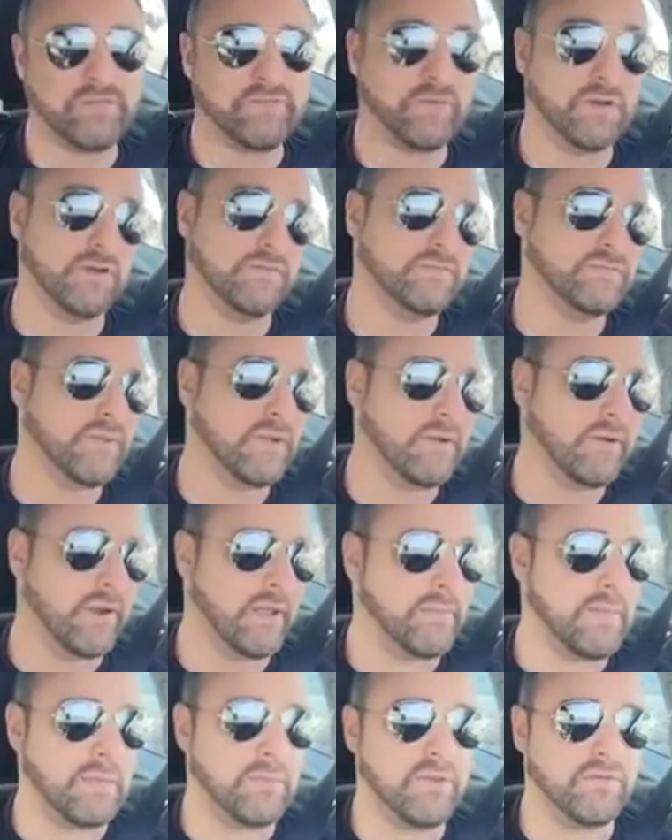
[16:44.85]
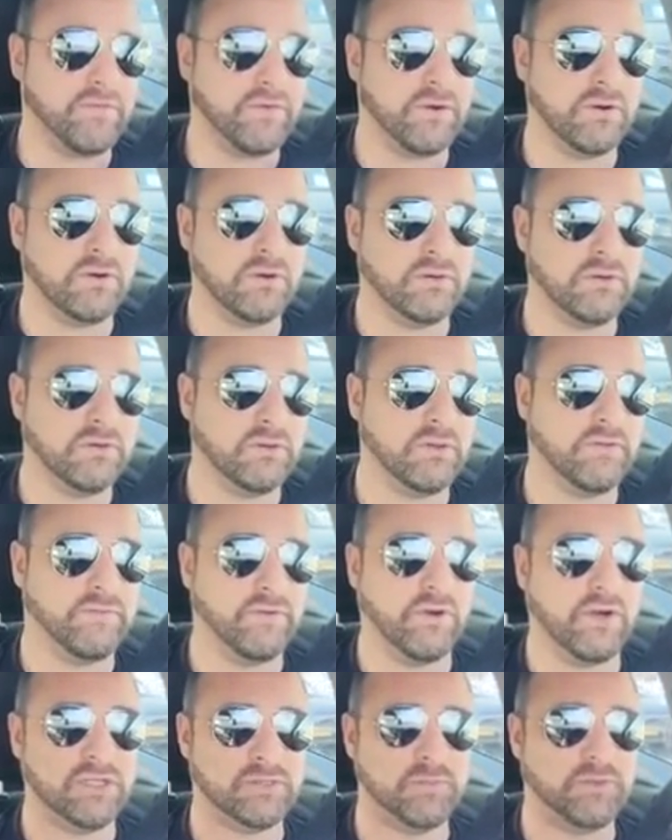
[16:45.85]
Don't call yourself a ninja, expert,
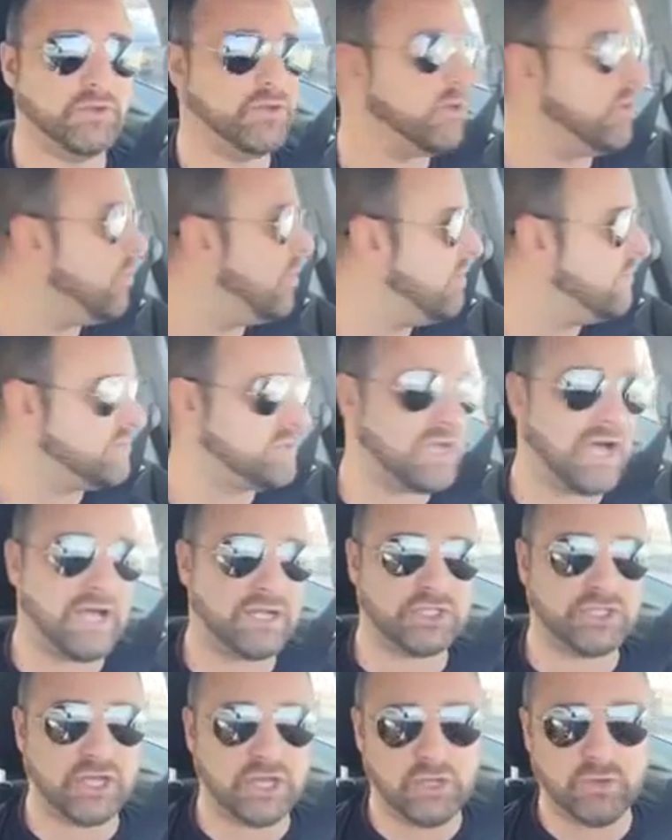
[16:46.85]
guru, social media, blah, blah.